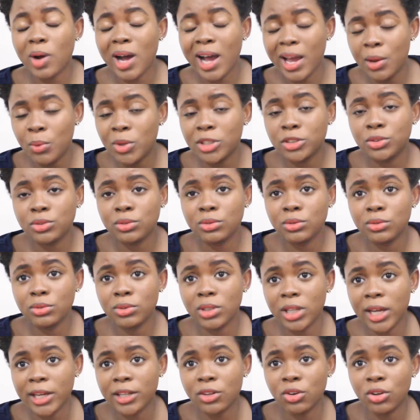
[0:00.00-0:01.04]
I went to
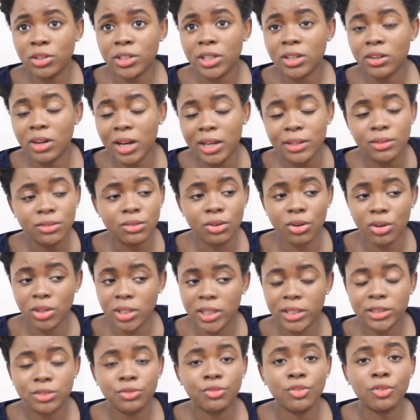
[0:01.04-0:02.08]
like undergrad
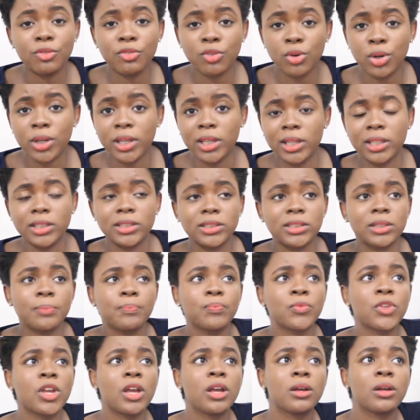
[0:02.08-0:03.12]
college for 4 years,
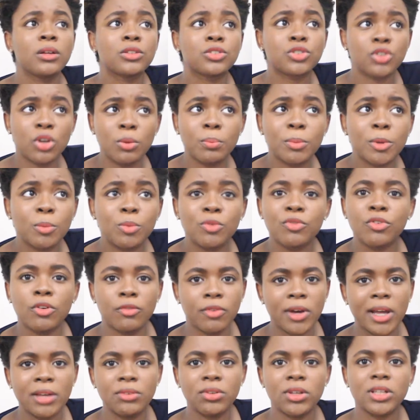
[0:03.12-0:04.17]
some people
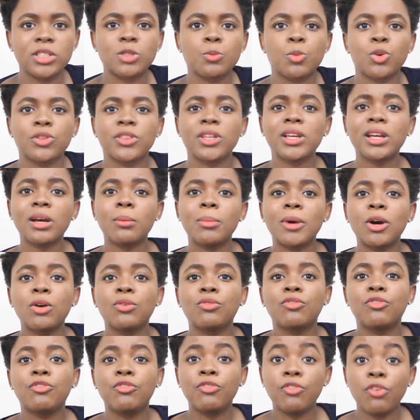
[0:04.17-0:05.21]
for 5 years, but think
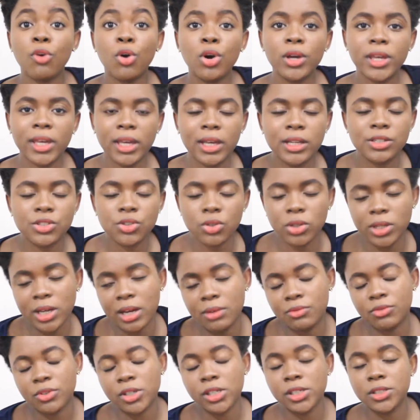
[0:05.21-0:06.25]
about 4 years on
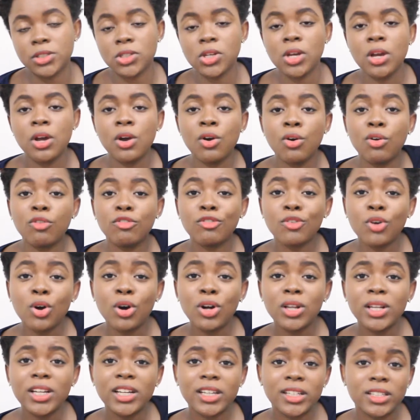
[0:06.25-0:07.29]
average of
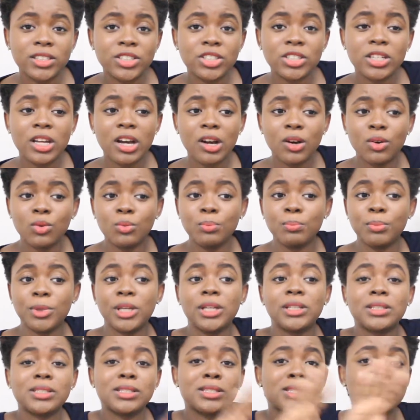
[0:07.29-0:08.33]
college now
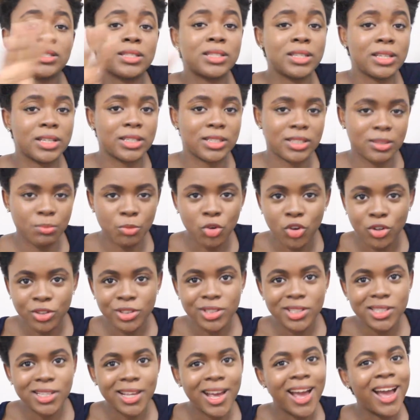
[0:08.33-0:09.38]
being 6
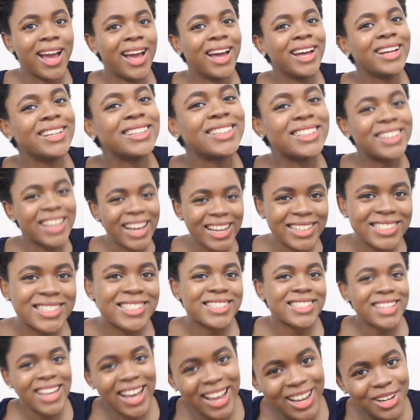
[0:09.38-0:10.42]
months.
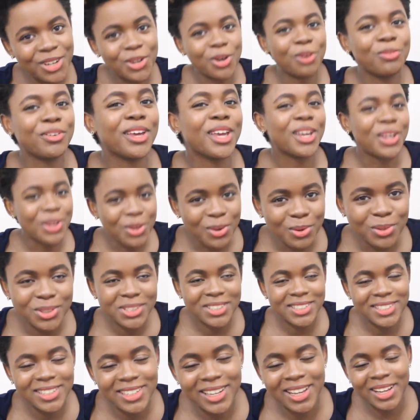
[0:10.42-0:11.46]
That's kind of a
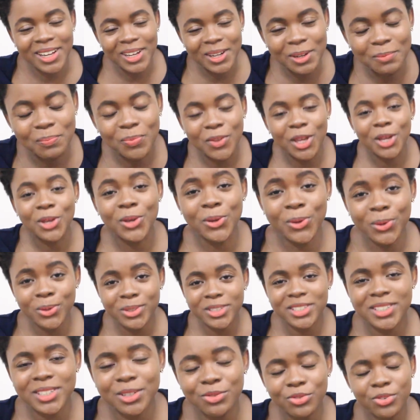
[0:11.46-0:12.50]

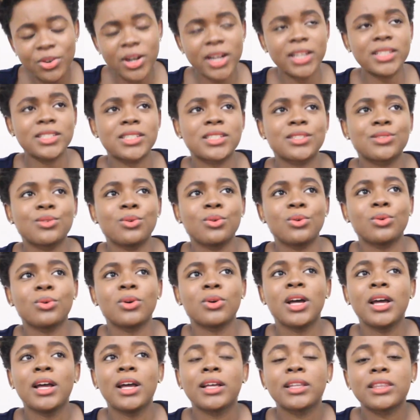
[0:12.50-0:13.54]
huge difference.
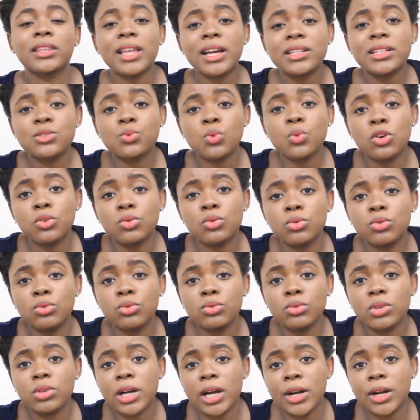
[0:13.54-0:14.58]
So that's what
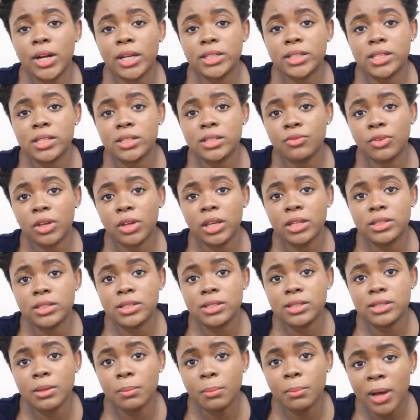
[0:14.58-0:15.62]
Google Career
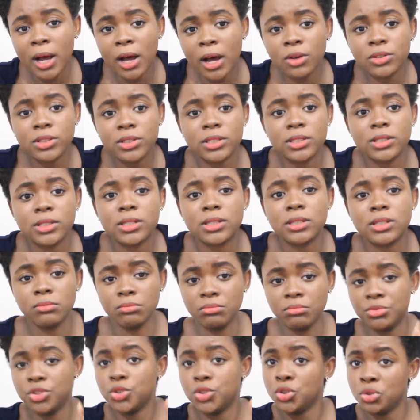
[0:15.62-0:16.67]
Certificates is about. It's
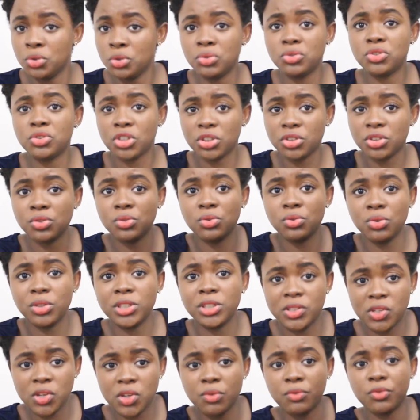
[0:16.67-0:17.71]
you just
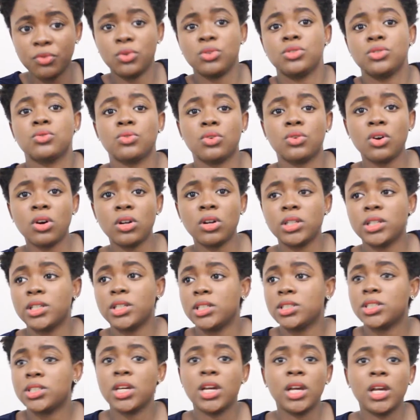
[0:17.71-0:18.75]
go, instead of going to
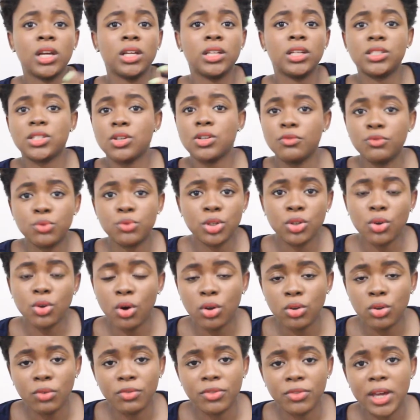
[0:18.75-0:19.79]
college, instead of doing
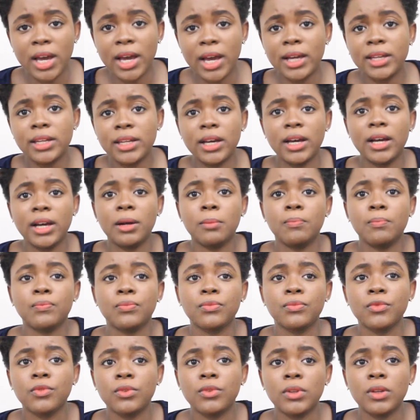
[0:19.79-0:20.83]
all of that
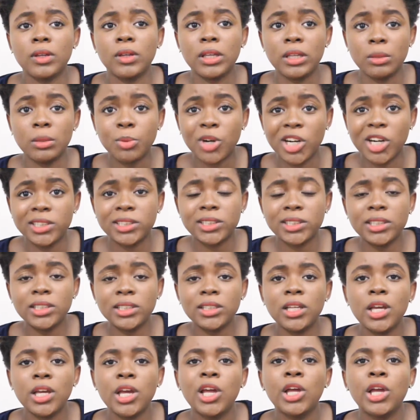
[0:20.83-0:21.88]
in
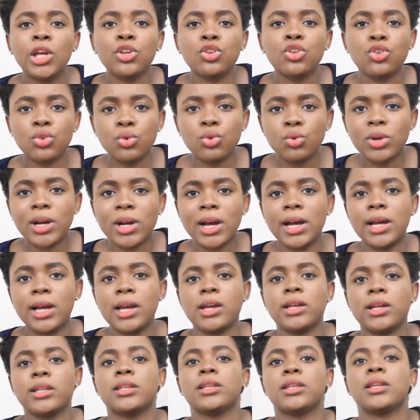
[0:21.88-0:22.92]
person, you
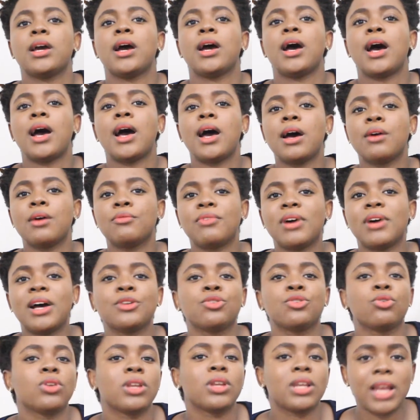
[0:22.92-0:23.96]
can have
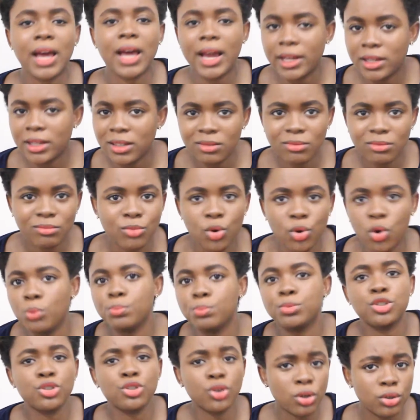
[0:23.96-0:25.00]
an online
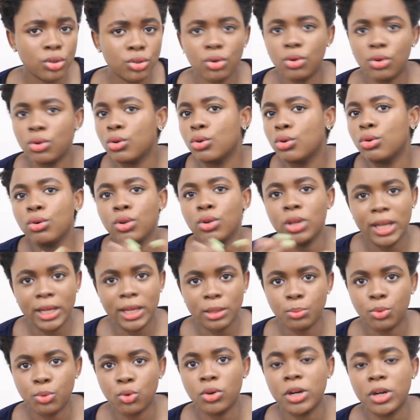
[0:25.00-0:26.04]
option or
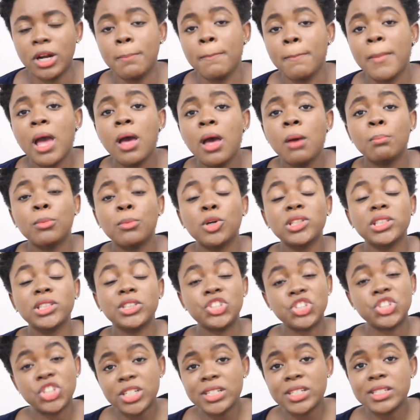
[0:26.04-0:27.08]
online program. But
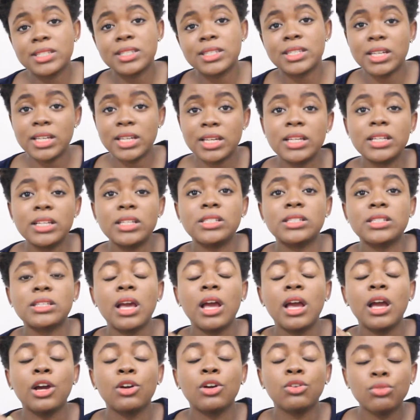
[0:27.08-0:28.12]
the gist
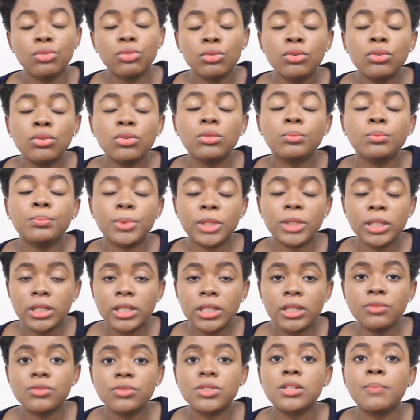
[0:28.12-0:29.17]
is Google
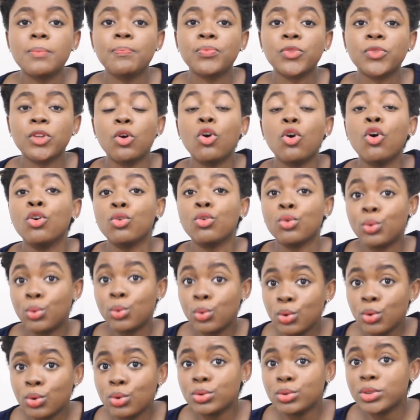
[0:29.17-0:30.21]
believes, or
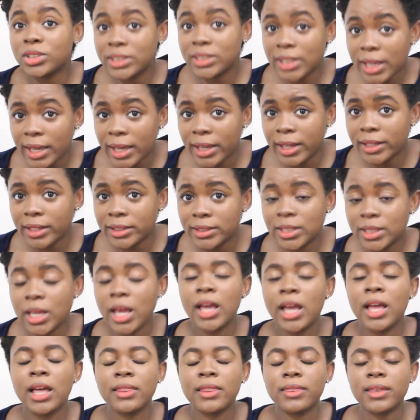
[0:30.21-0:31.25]
Google says,
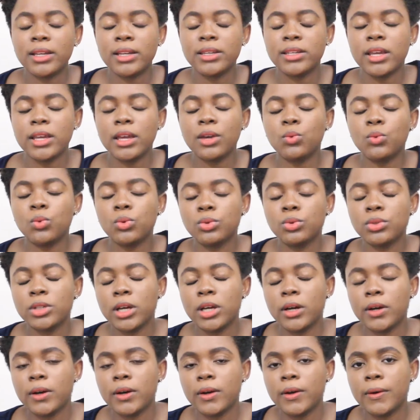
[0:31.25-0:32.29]
that they
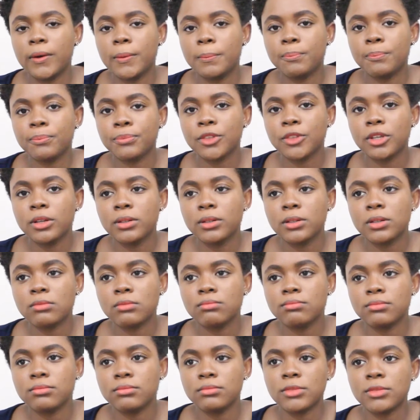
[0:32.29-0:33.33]
would
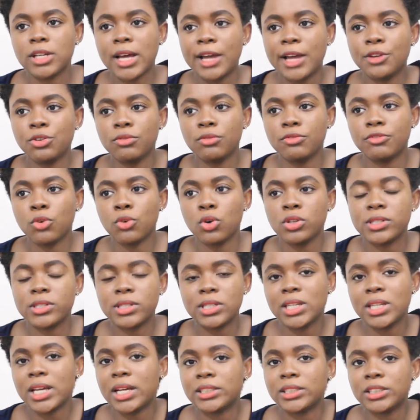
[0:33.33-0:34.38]
kind of
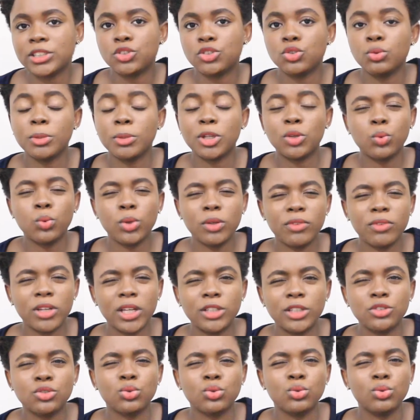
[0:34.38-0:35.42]
consider this to be
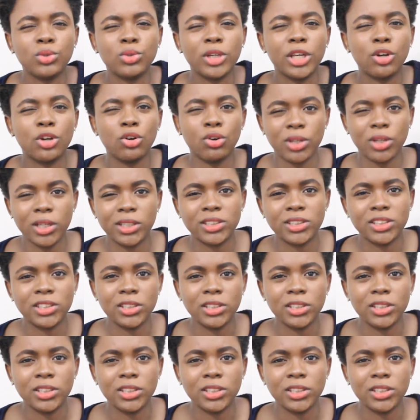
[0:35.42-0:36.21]
equivalent to a college